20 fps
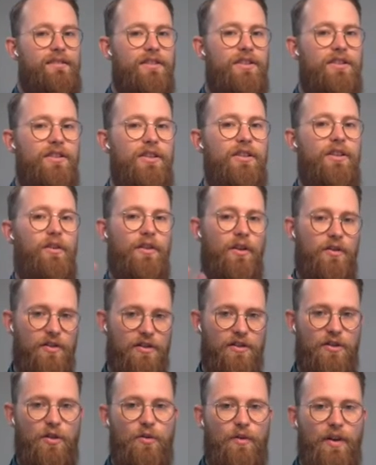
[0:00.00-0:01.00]
You know, those are
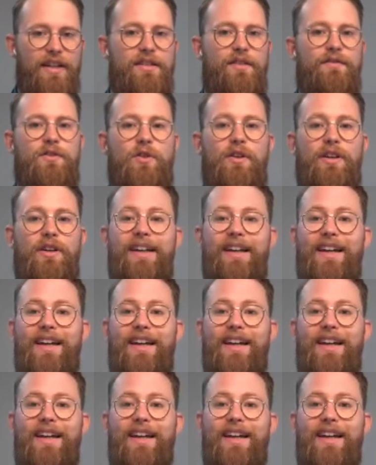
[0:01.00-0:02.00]
two ways of doing it.
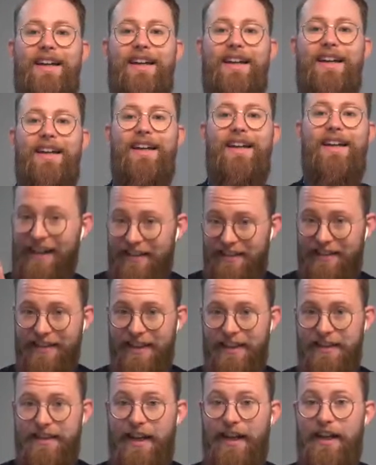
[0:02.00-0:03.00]
If you go less
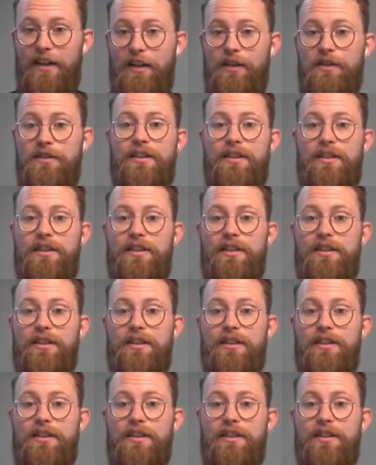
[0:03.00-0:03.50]
detailed,